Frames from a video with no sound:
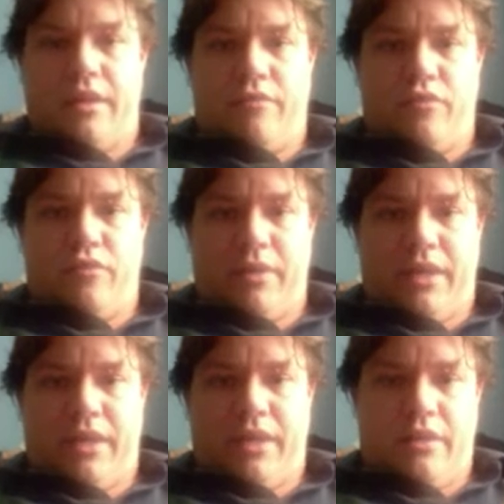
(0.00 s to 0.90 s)
And if
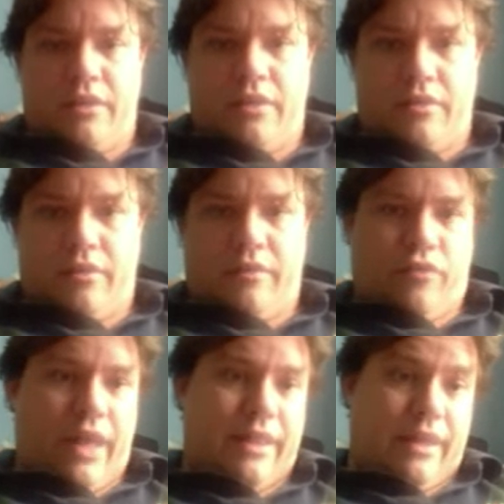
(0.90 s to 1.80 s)

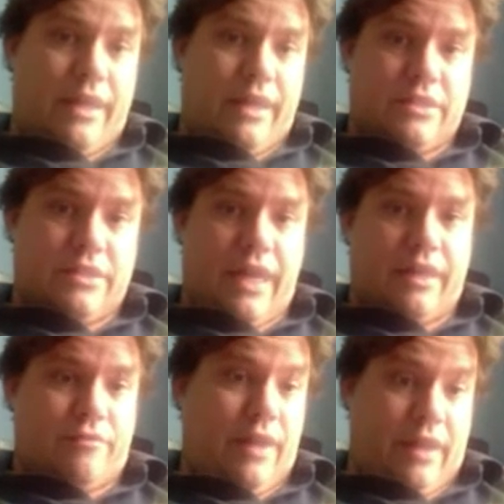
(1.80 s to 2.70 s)
you had ace,
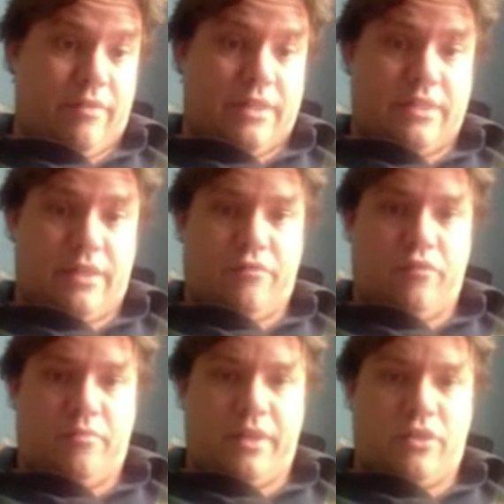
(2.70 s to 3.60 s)
jack, and 5, let's say,
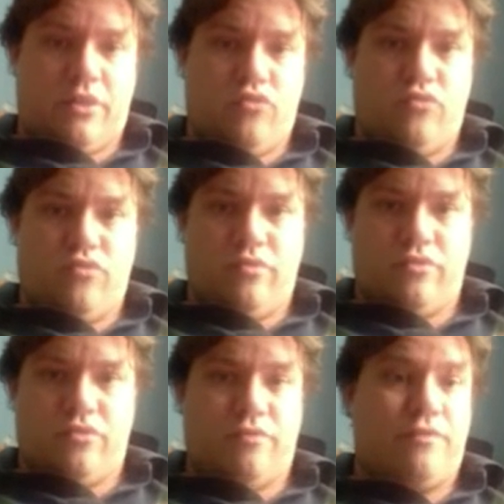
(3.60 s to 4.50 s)
if you play 2
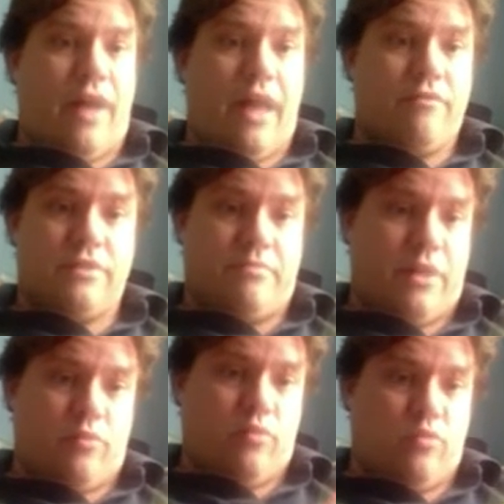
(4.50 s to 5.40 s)
to the 5,
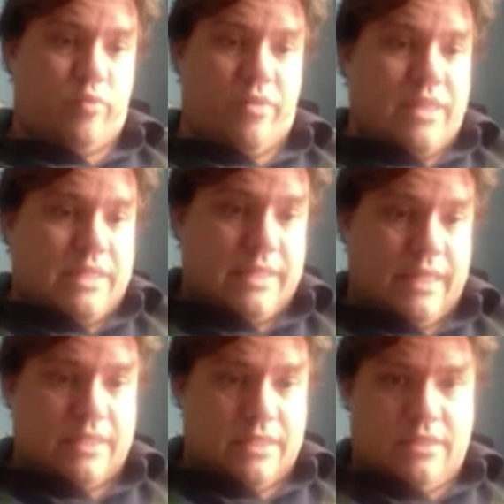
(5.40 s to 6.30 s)
somebody will win with a
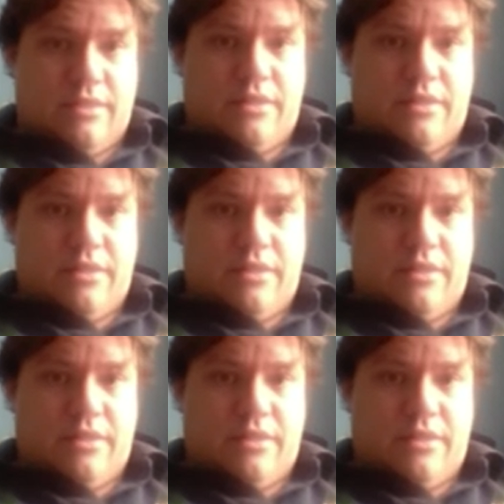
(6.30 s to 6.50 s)
6.